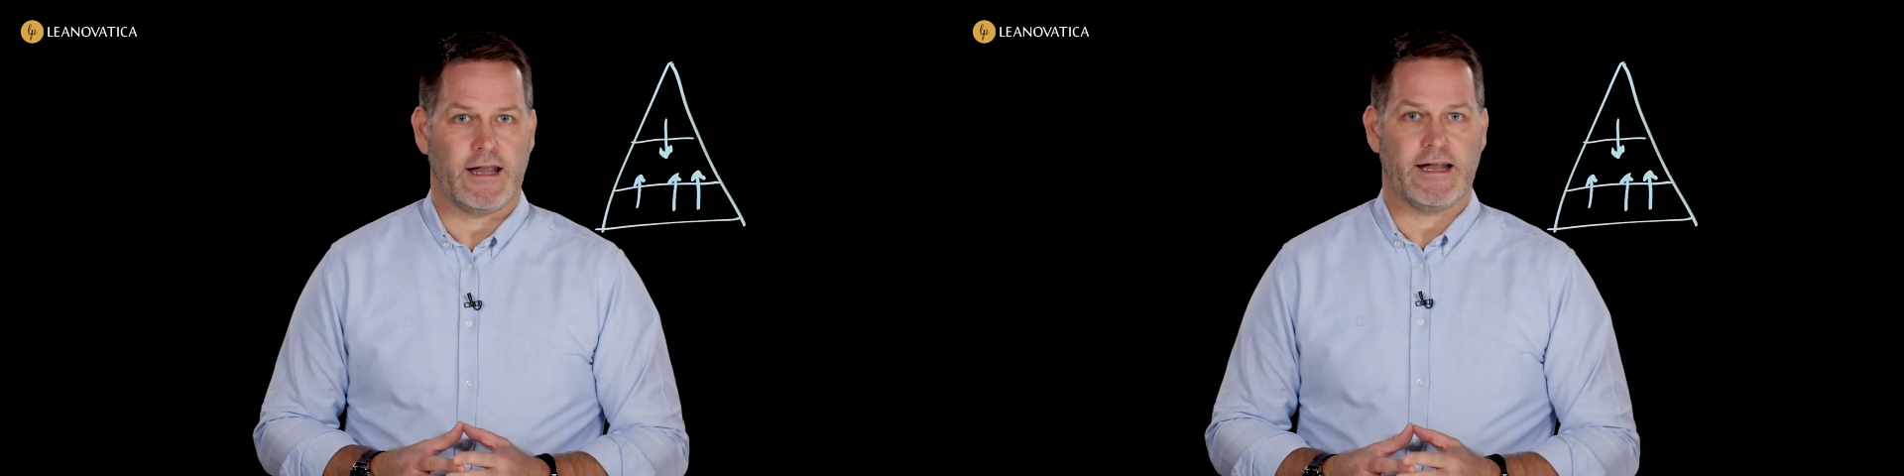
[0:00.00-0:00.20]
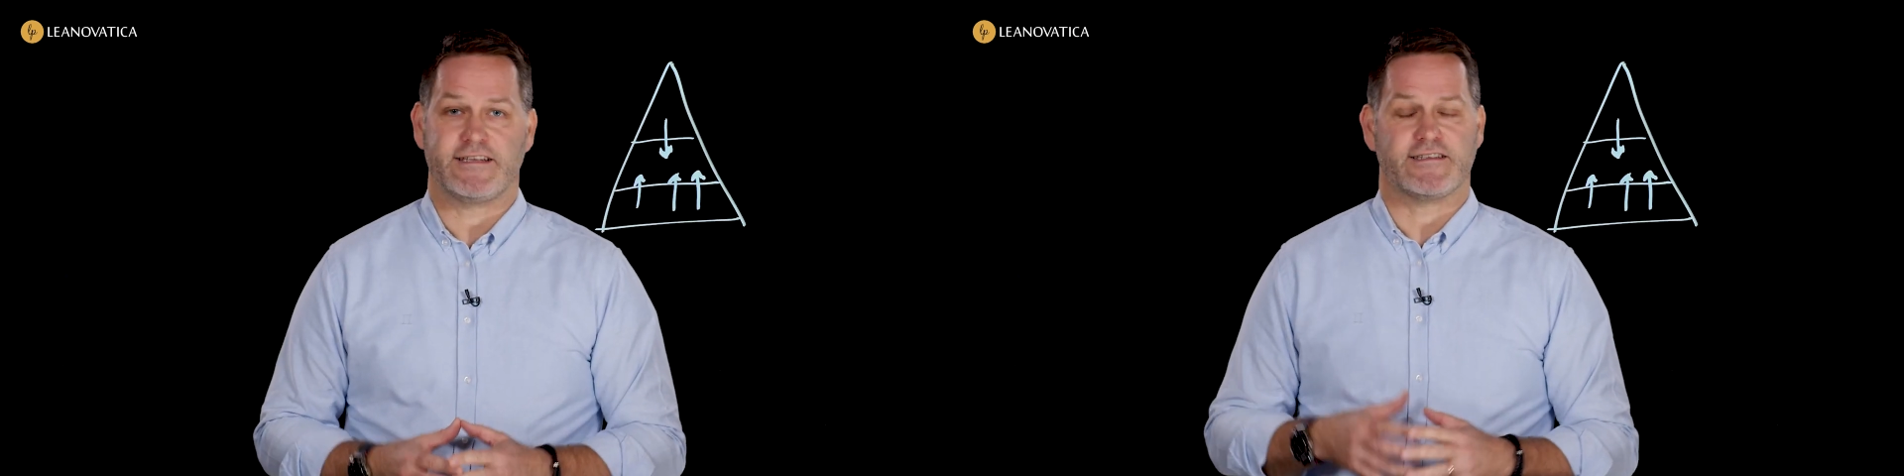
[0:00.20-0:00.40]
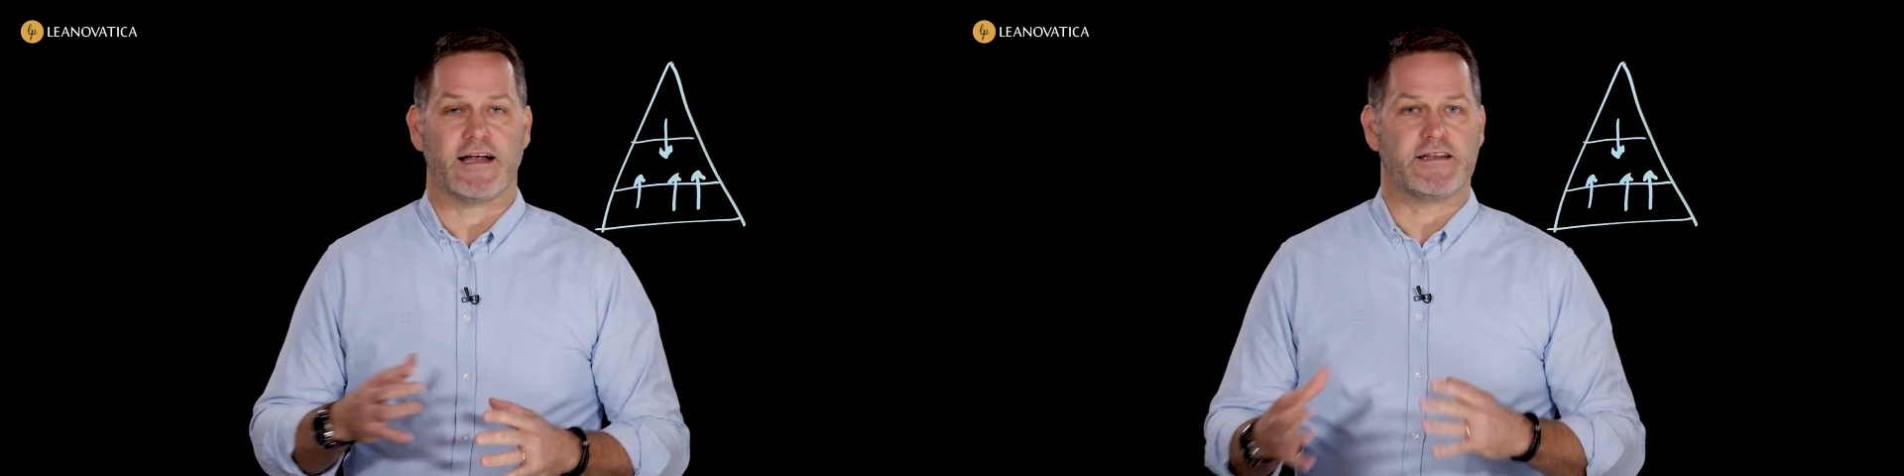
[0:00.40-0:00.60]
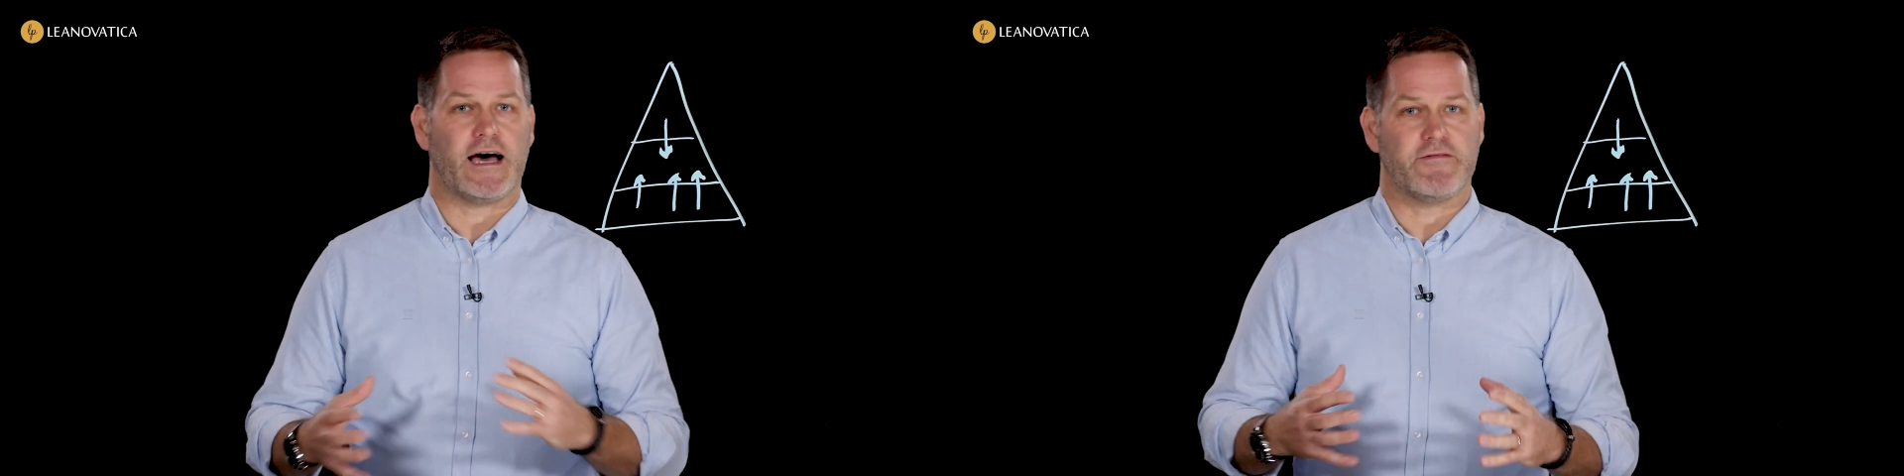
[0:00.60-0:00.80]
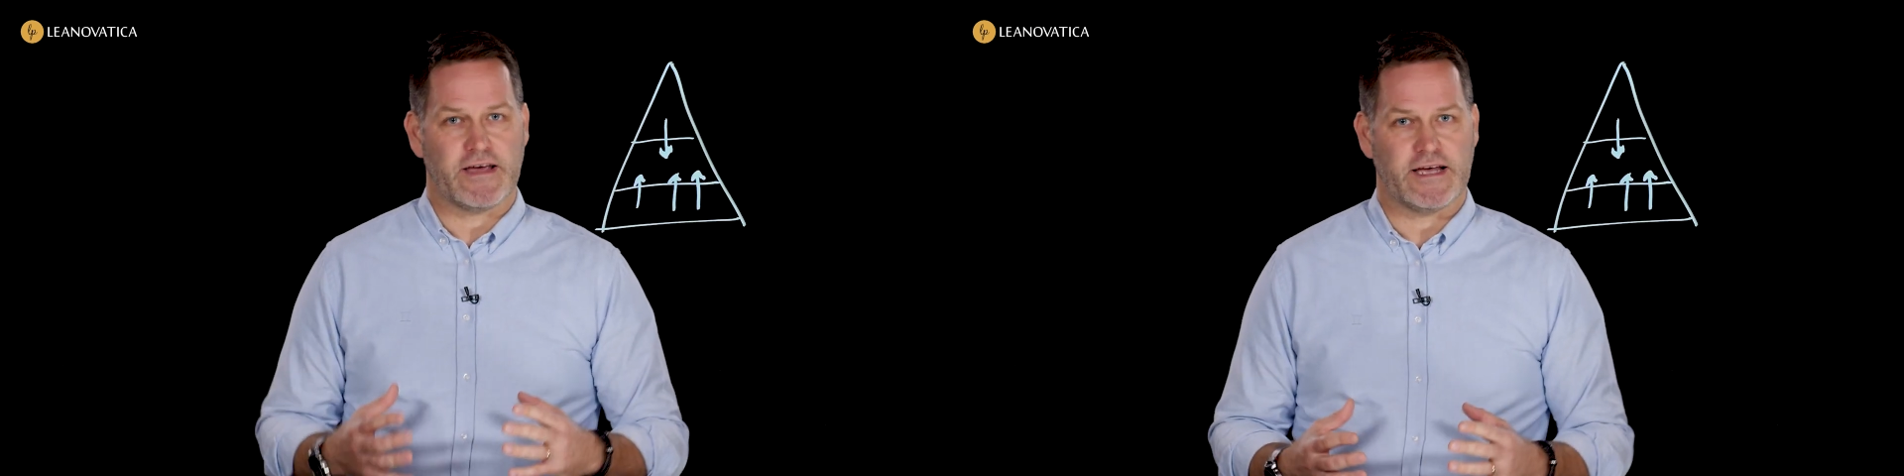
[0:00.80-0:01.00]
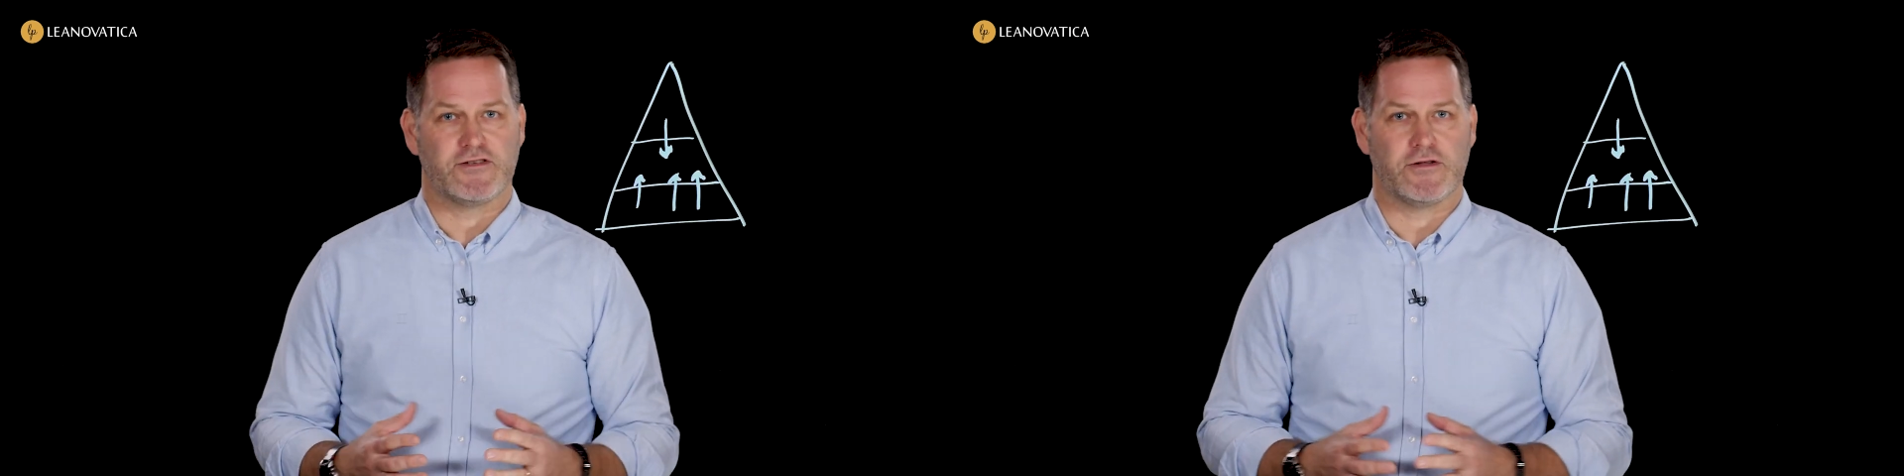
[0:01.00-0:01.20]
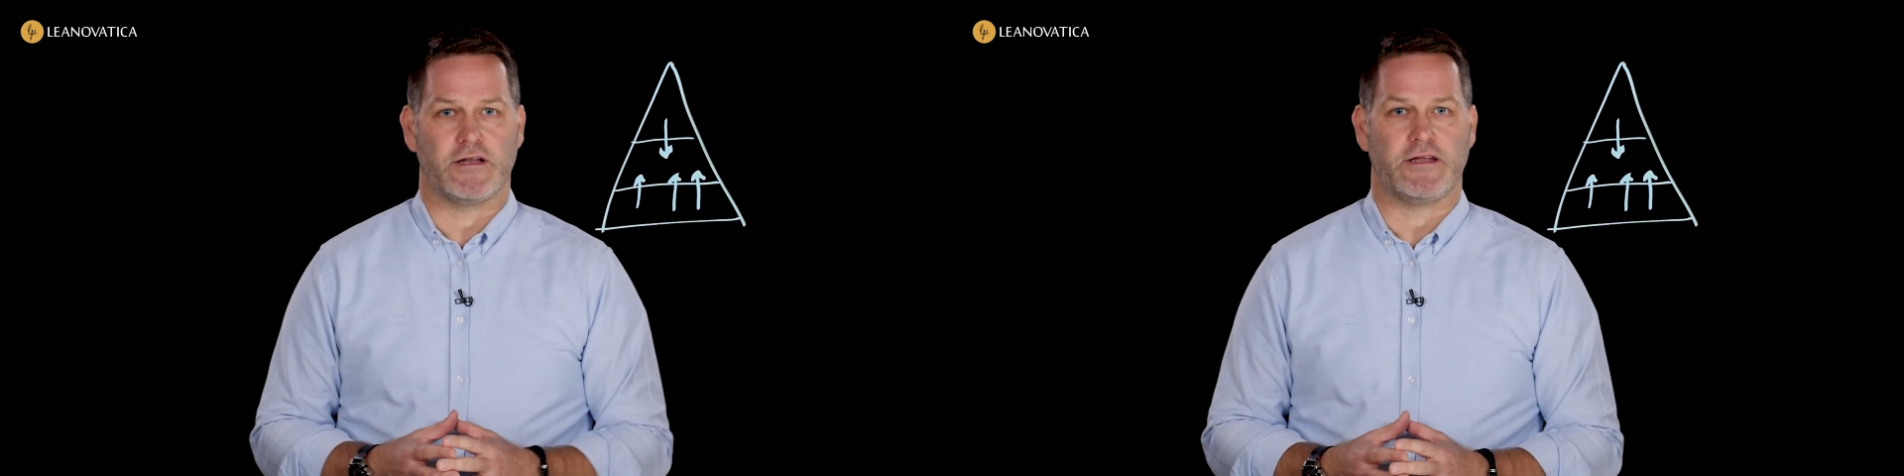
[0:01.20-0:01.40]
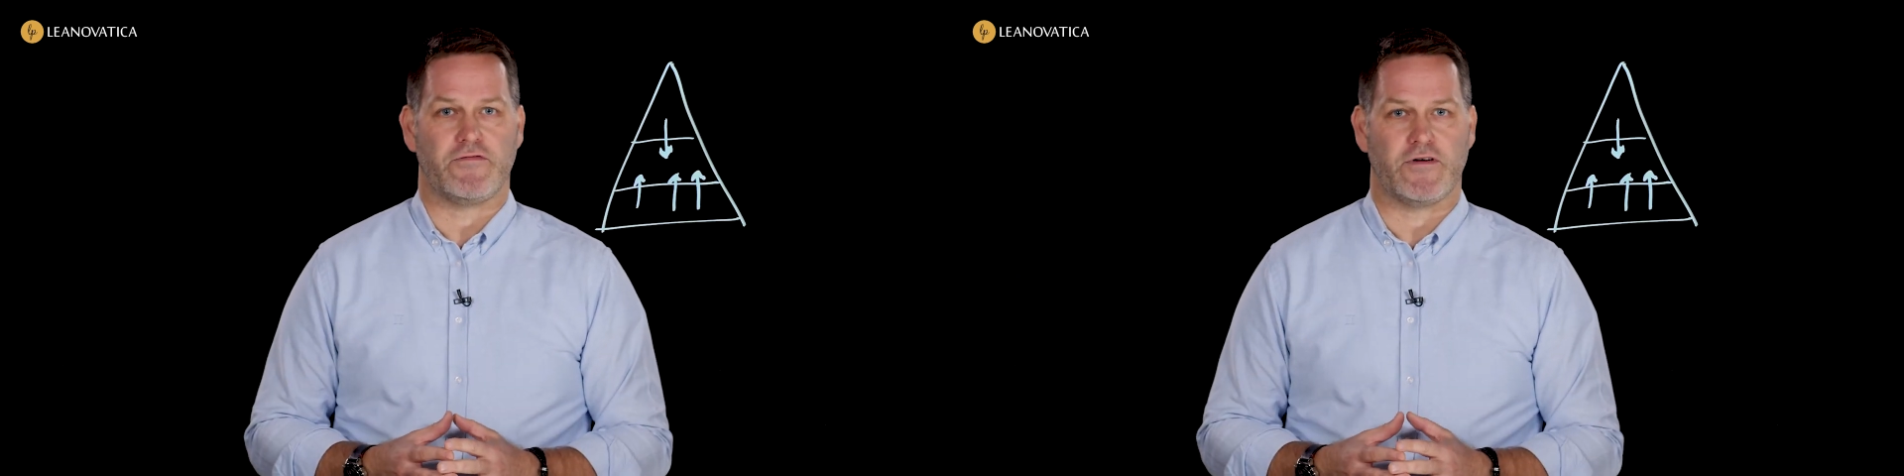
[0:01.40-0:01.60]
let's start diving into
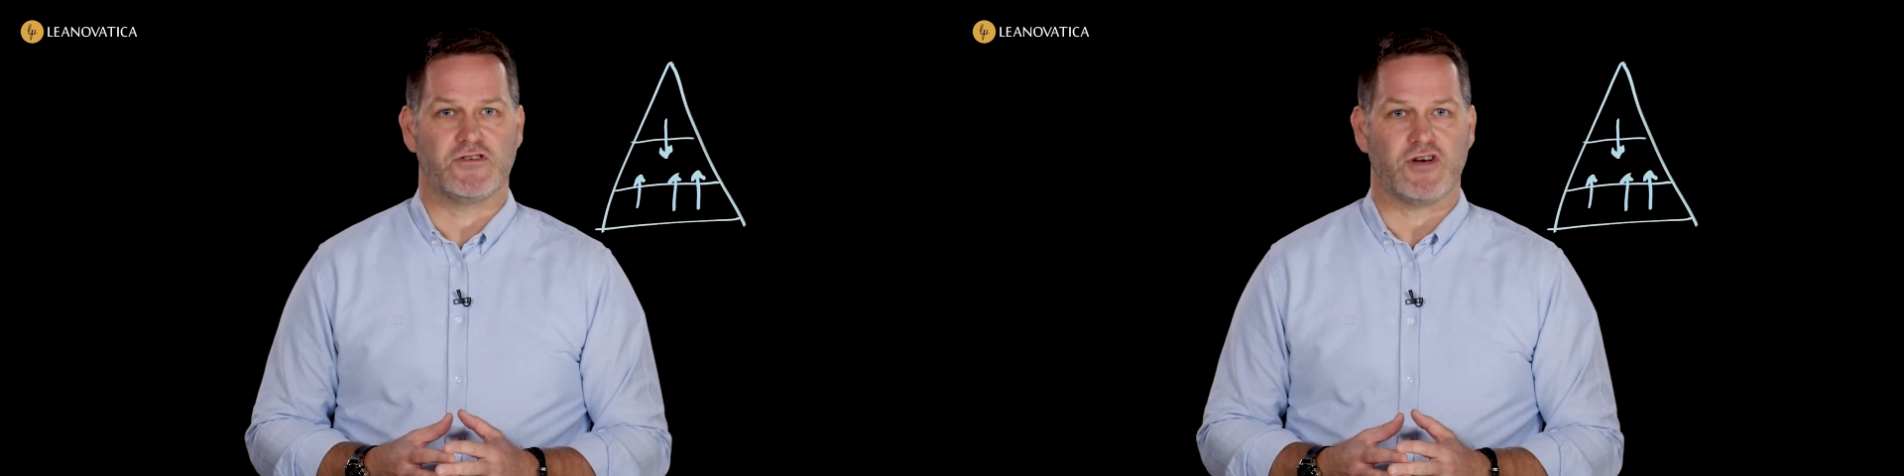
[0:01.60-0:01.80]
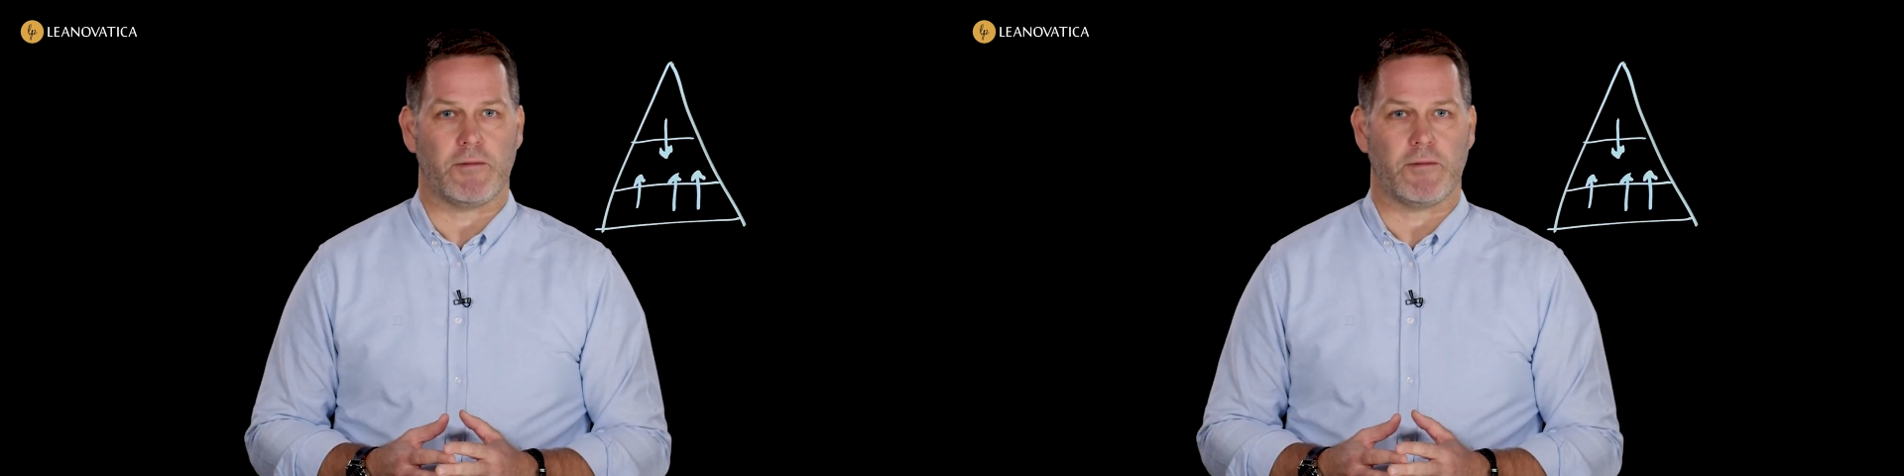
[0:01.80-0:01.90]
the different